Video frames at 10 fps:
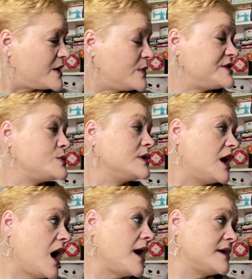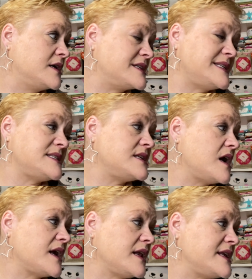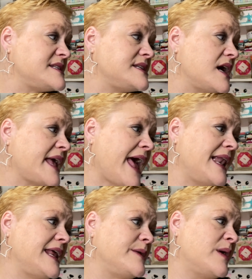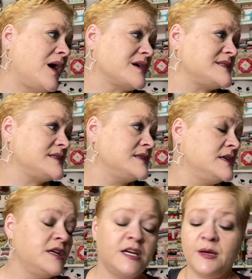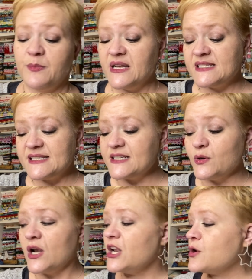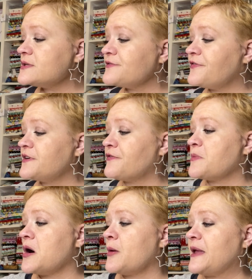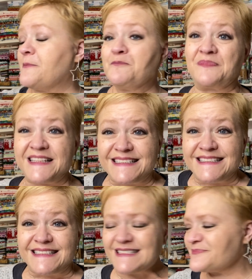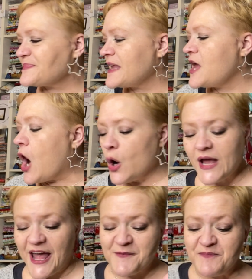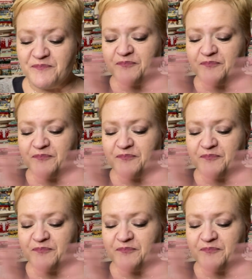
We're doing Cotton Cuts. It's not Cat Lady Box. But it's still loads of fun for Mommy. Okay.